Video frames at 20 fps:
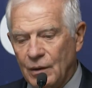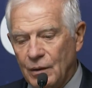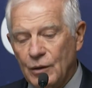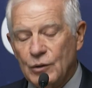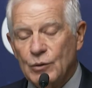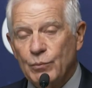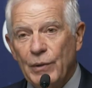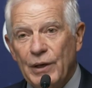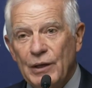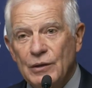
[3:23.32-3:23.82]

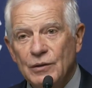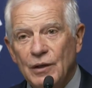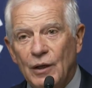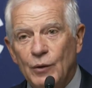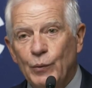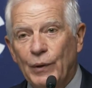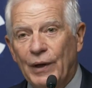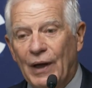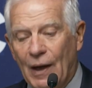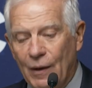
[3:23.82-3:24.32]
This means
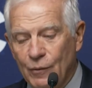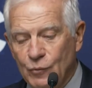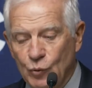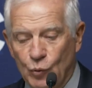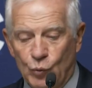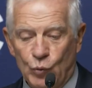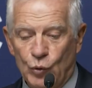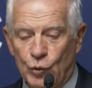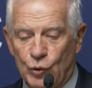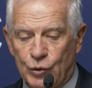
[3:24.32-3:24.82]
that we have to
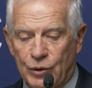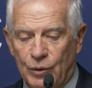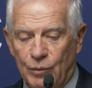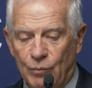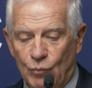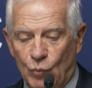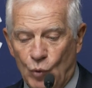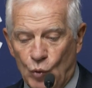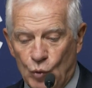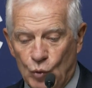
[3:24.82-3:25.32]
work
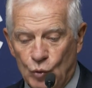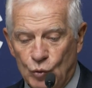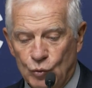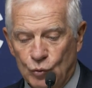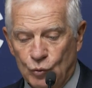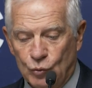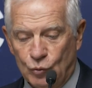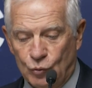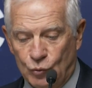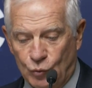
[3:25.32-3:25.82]
more
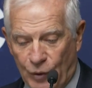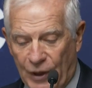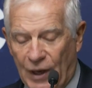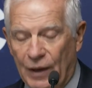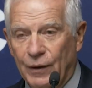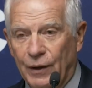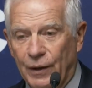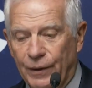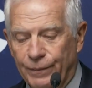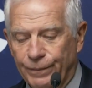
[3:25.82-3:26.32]

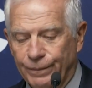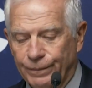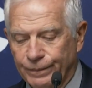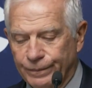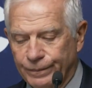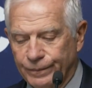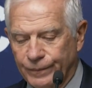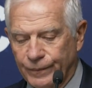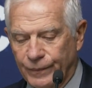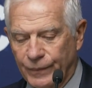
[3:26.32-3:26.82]
together.
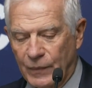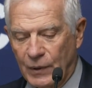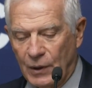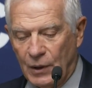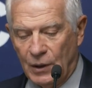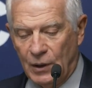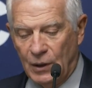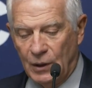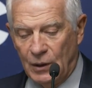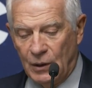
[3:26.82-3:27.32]

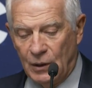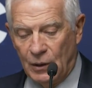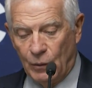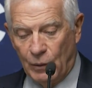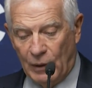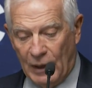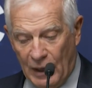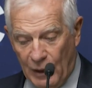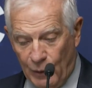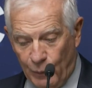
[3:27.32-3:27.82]

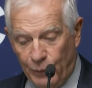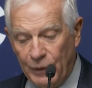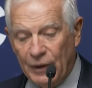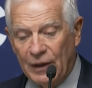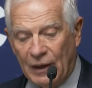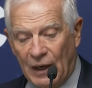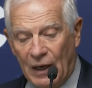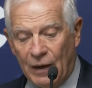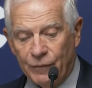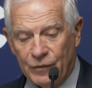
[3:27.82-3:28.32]
And we
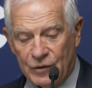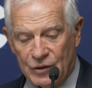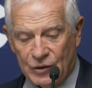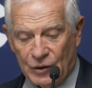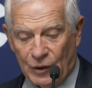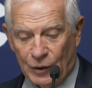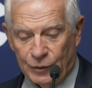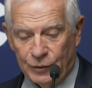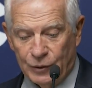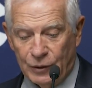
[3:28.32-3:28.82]
have
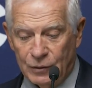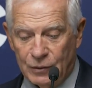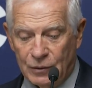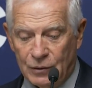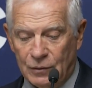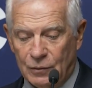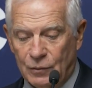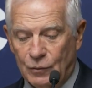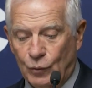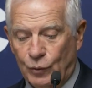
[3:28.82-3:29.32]
started
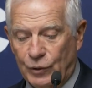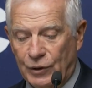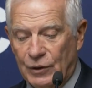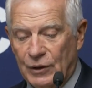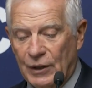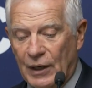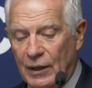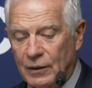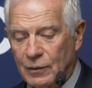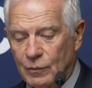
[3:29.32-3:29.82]
doing
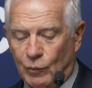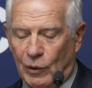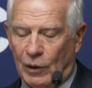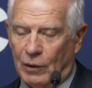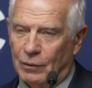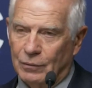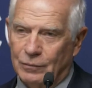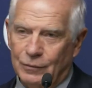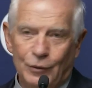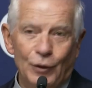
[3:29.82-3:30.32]
that, well,
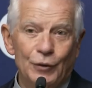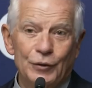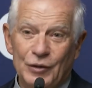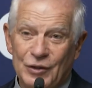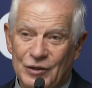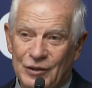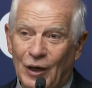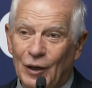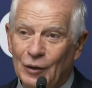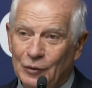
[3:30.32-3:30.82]
not
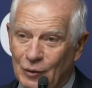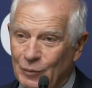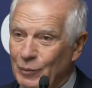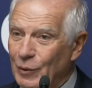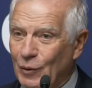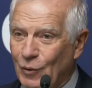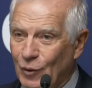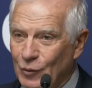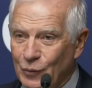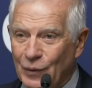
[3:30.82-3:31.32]
started
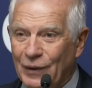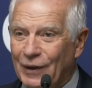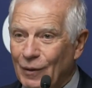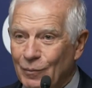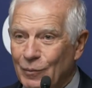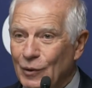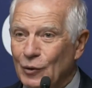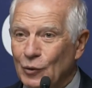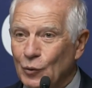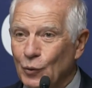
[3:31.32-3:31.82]
because we have
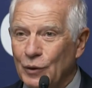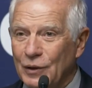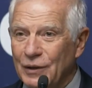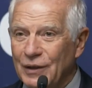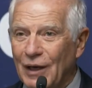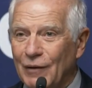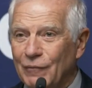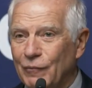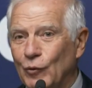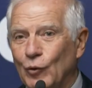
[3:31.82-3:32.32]
been doing
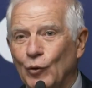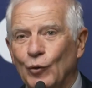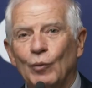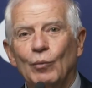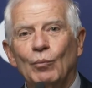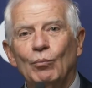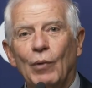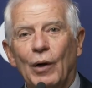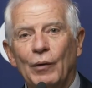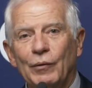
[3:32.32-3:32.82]
that for
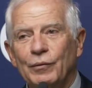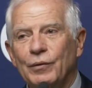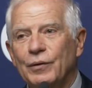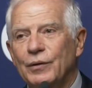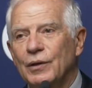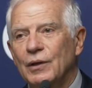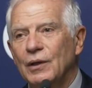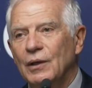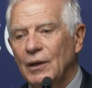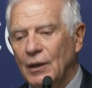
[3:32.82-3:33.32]
months,
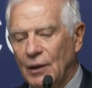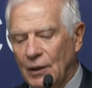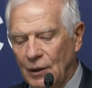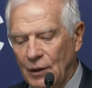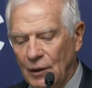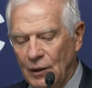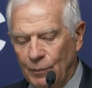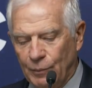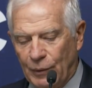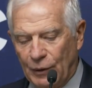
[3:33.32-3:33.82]

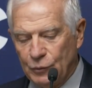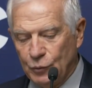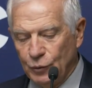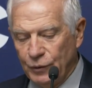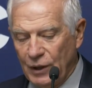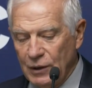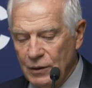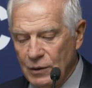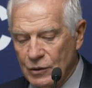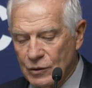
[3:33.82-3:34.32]
but
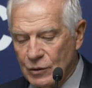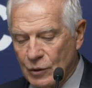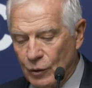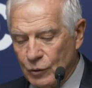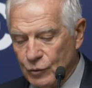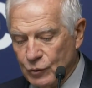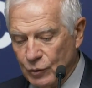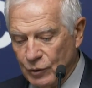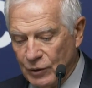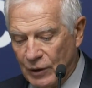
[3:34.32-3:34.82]
today's
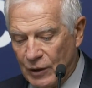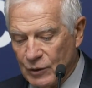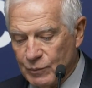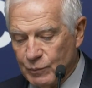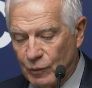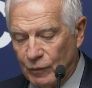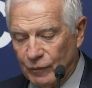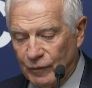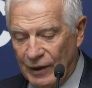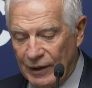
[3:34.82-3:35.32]
discussion has
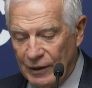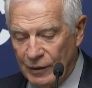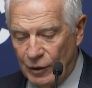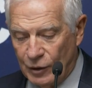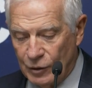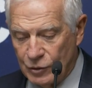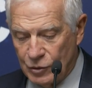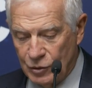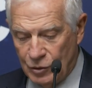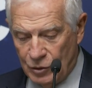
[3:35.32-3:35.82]
provided
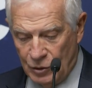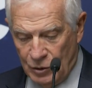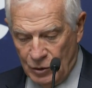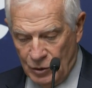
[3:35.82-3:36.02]
us